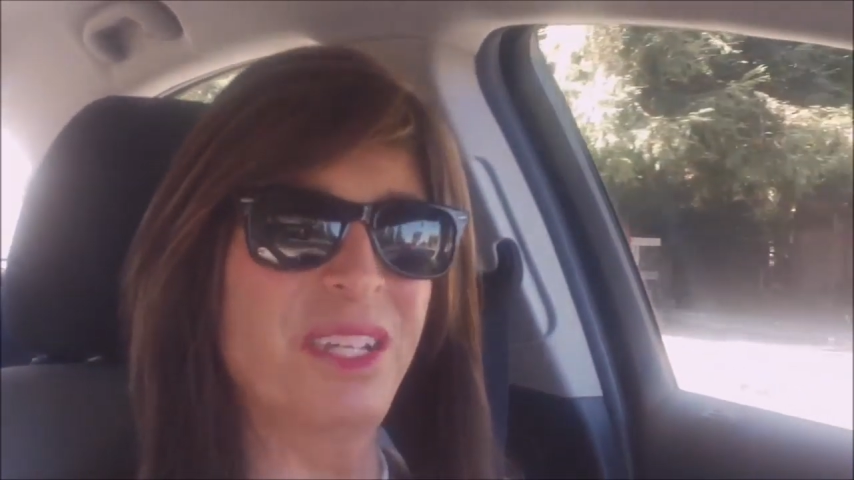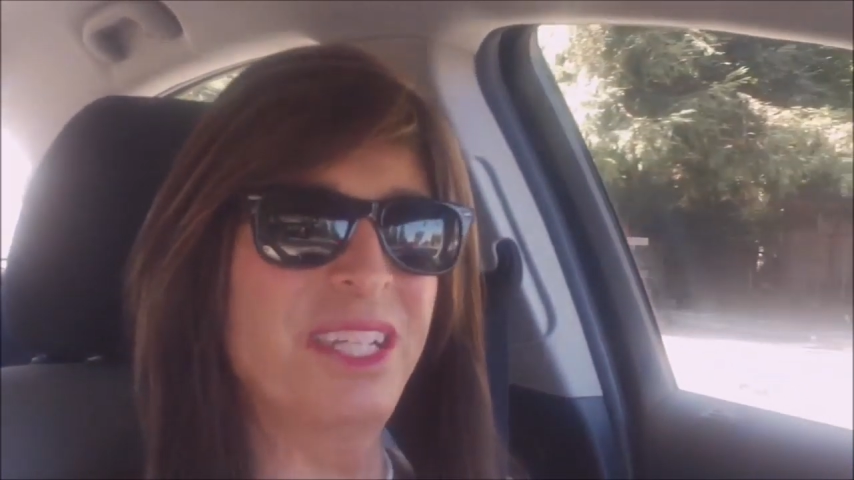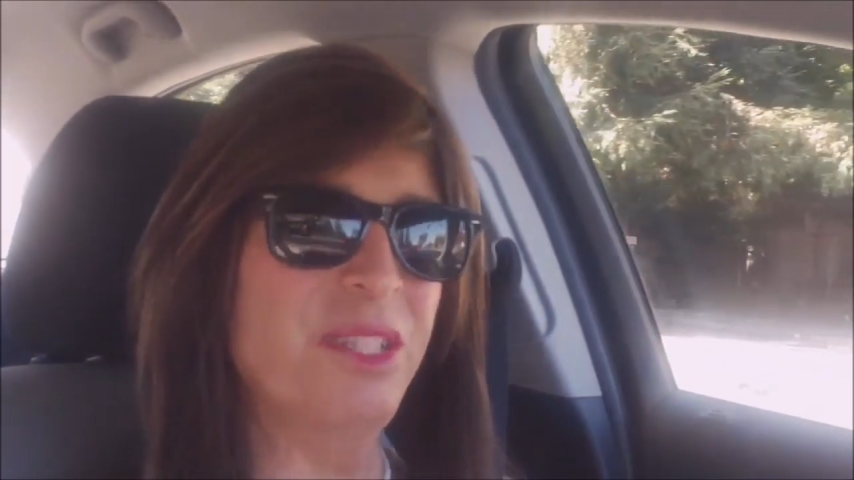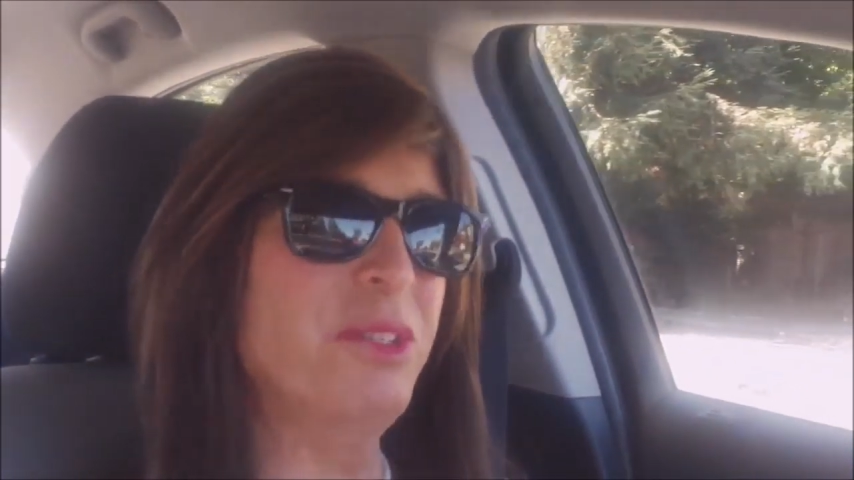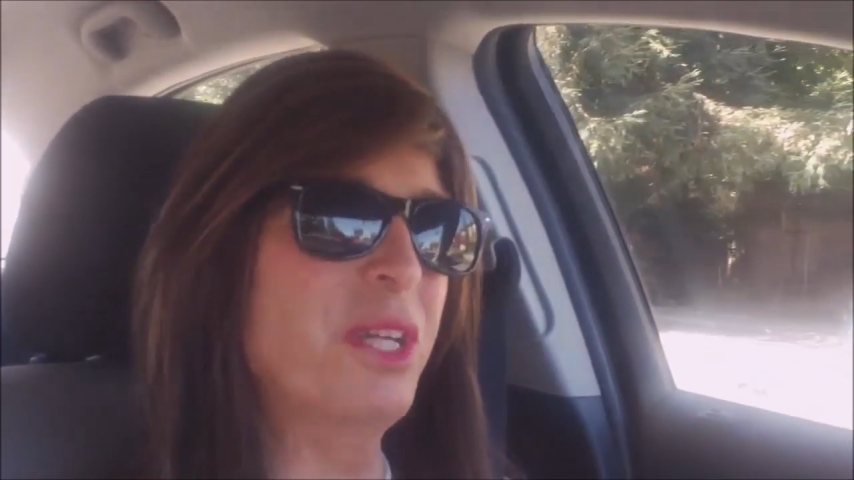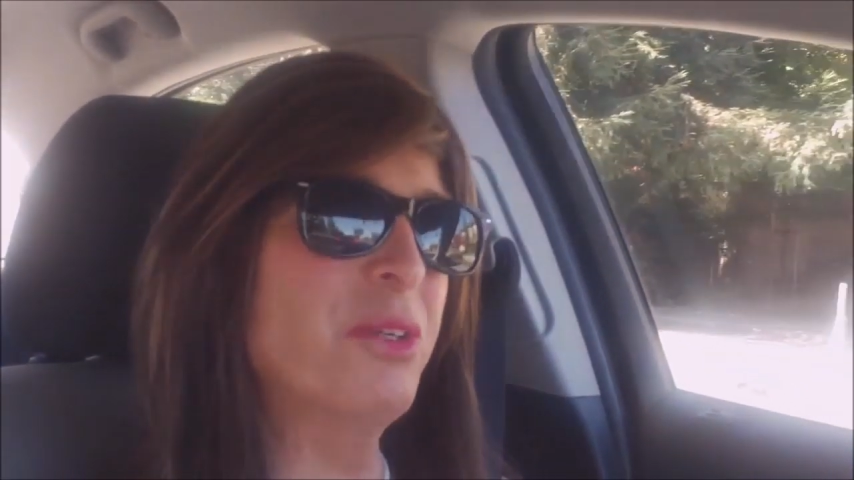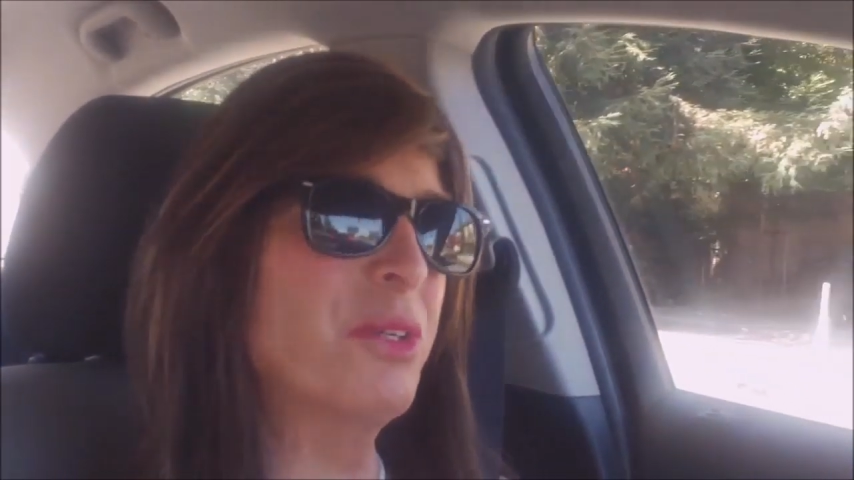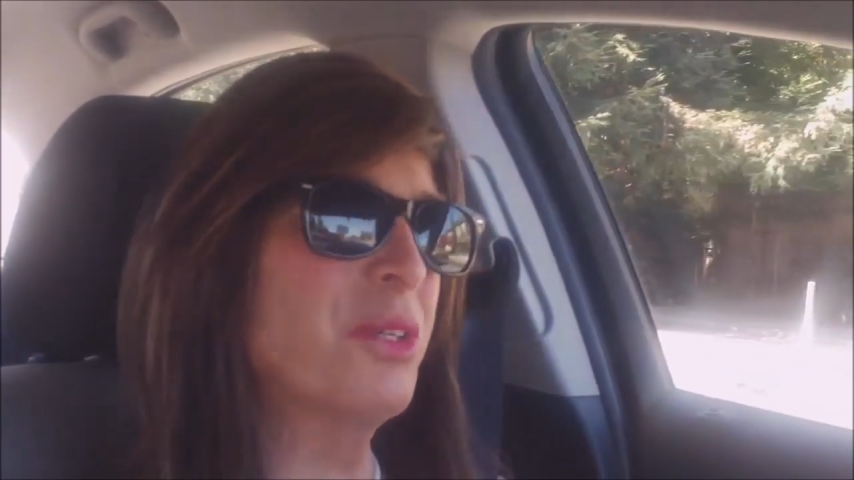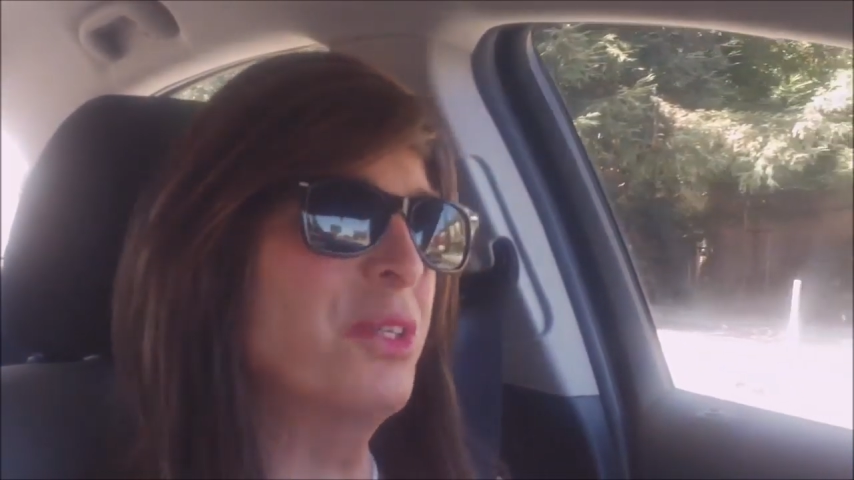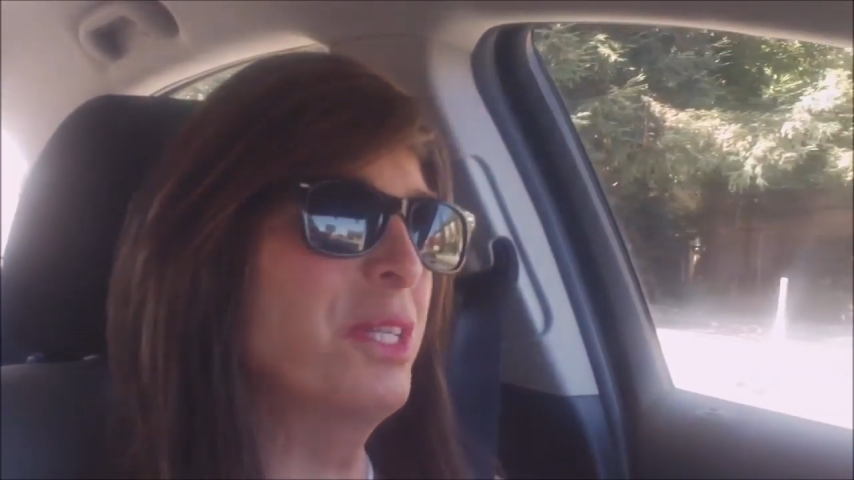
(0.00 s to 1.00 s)
and you know
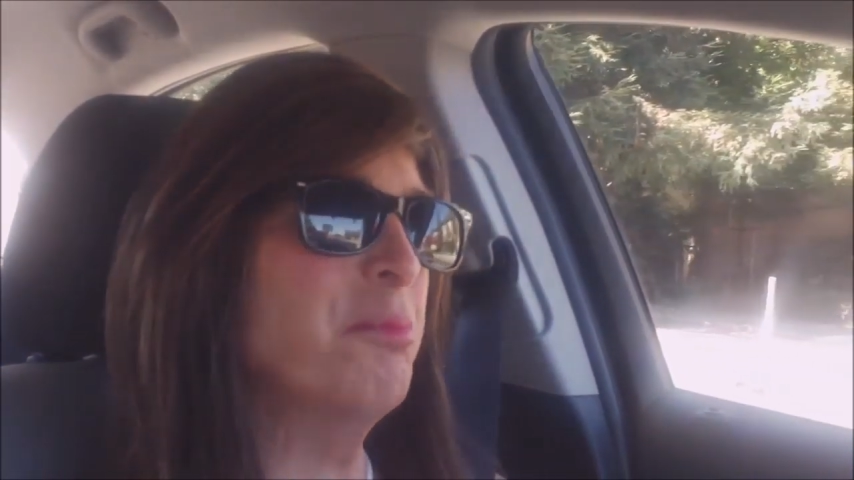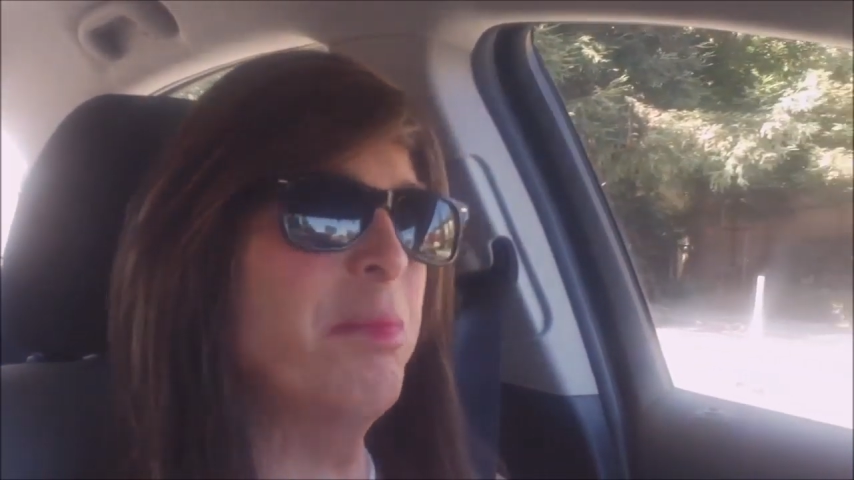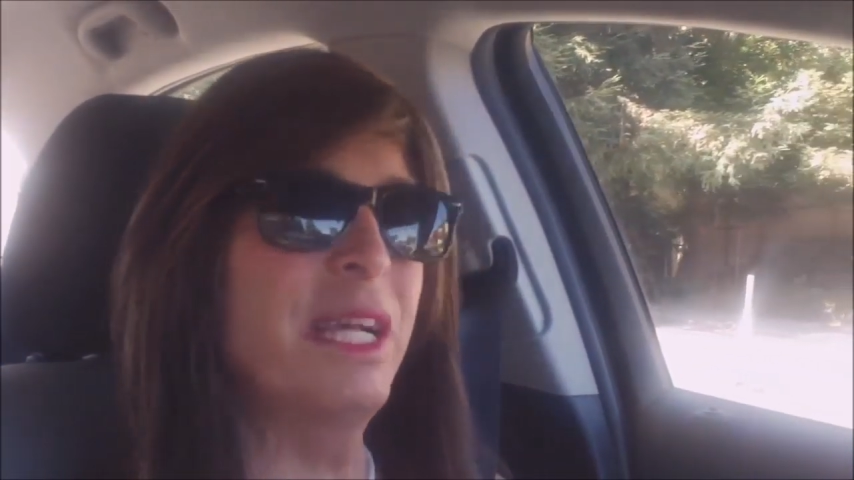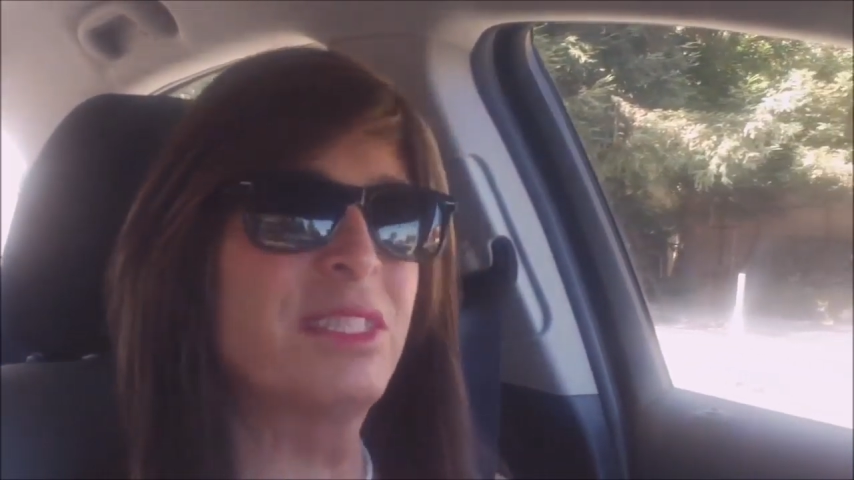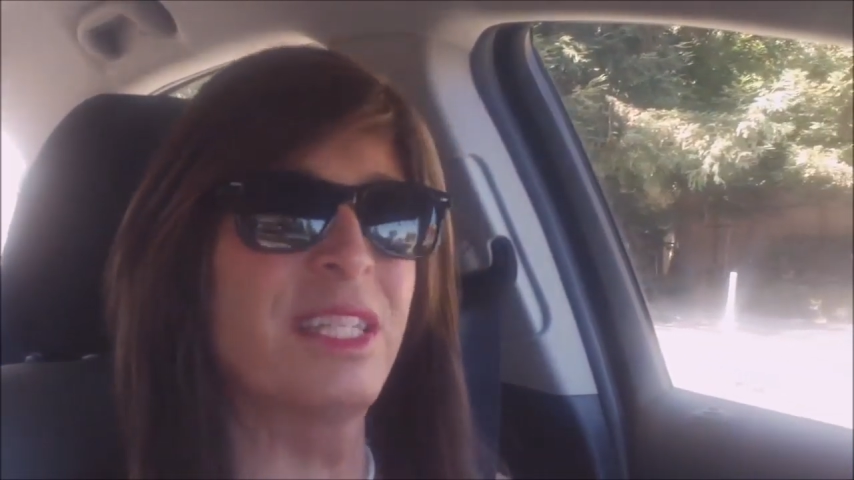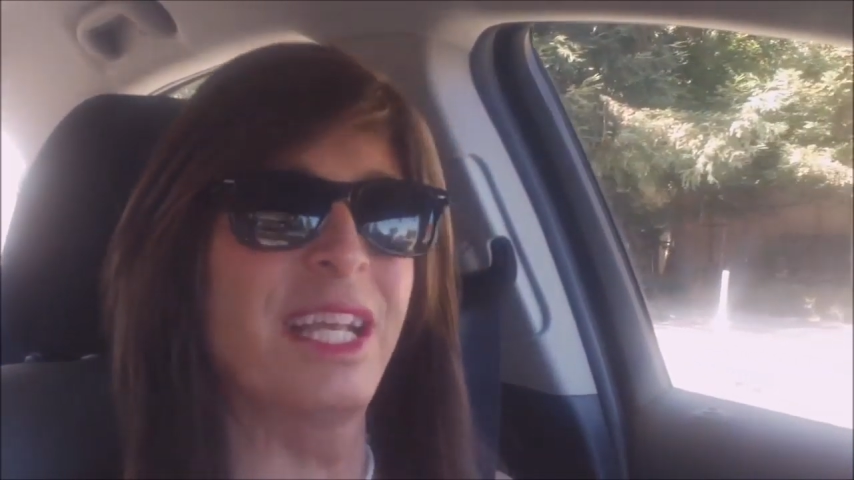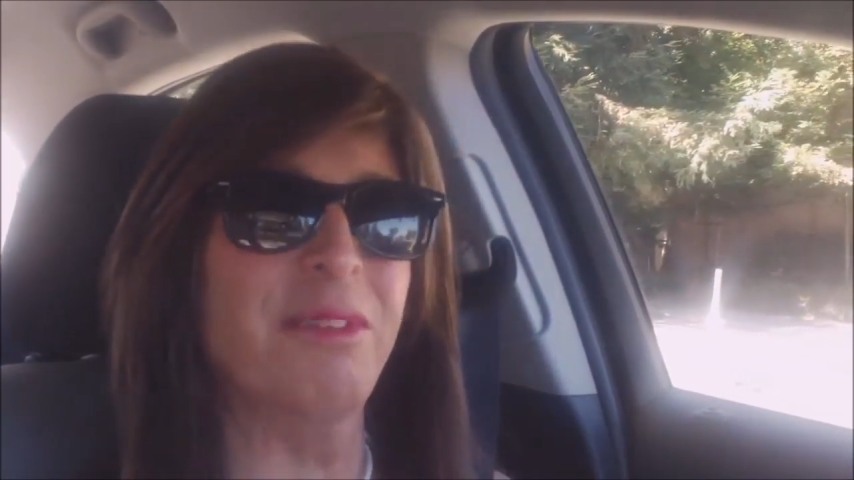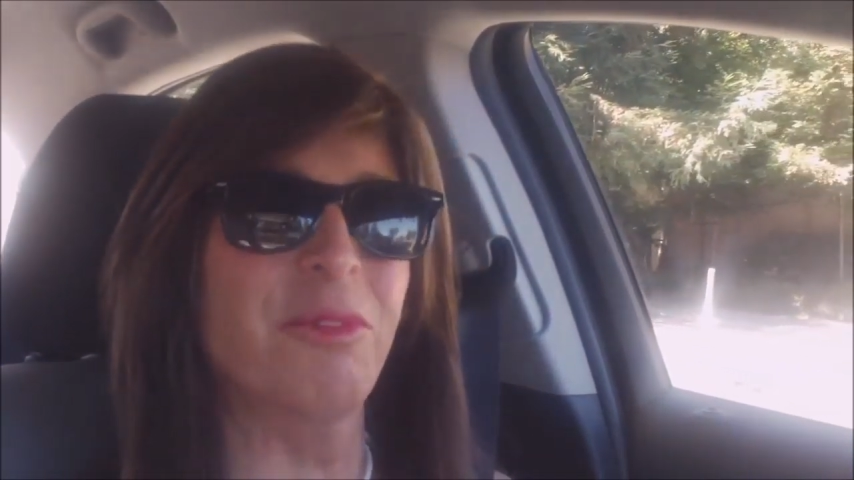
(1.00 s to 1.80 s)
her at Best at